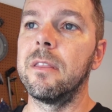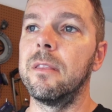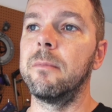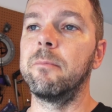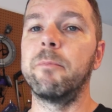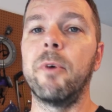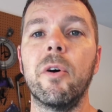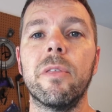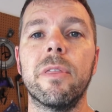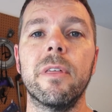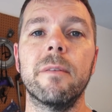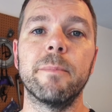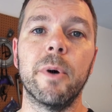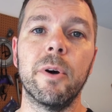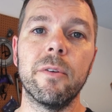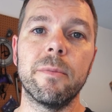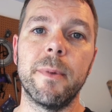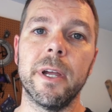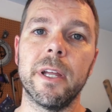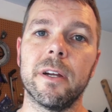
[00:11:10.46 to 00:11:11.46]

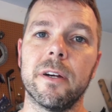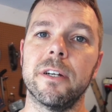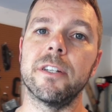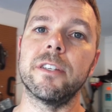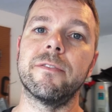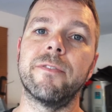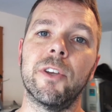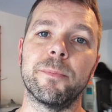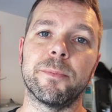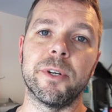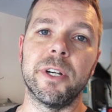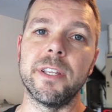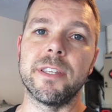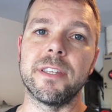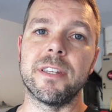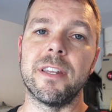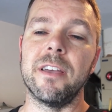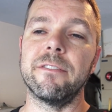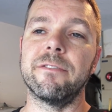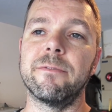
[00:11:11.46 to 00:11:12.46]
both my cars feel pretty
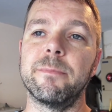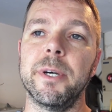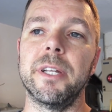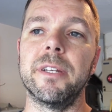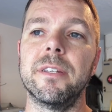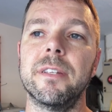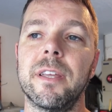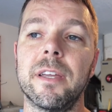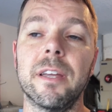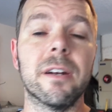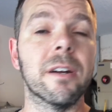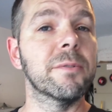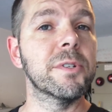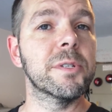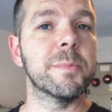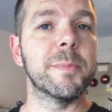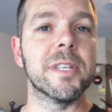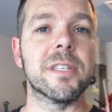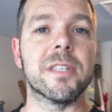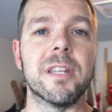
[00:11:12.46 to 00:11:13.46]
stiff, but it could
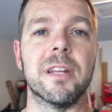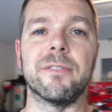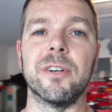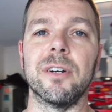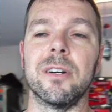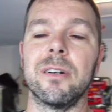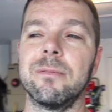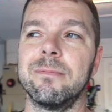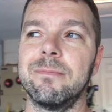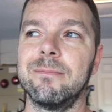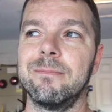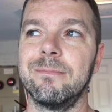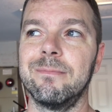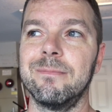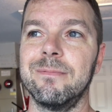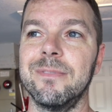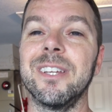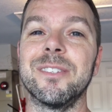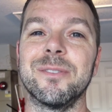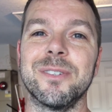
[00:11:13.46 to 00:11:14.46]
always be stiffer.
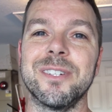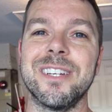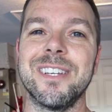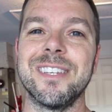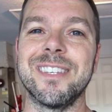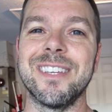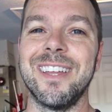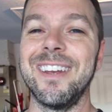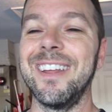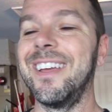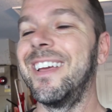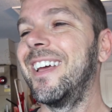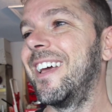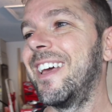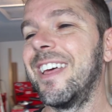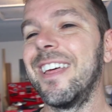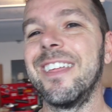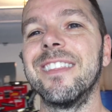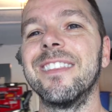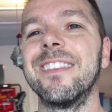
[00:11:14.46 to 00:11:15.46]
That's what she said.
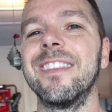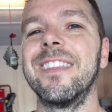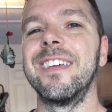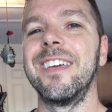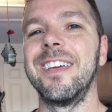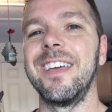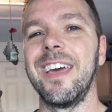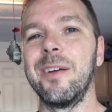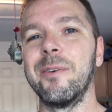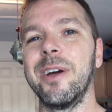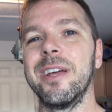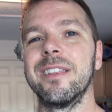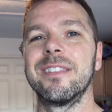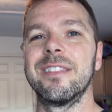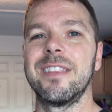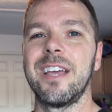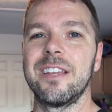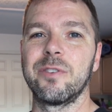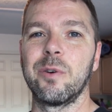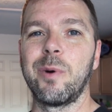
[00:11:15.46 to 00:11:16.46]
Anyway,
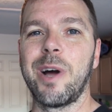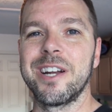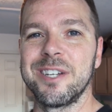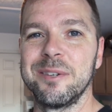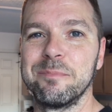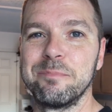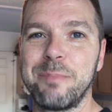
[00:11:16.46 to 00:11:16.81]
thanks for watching.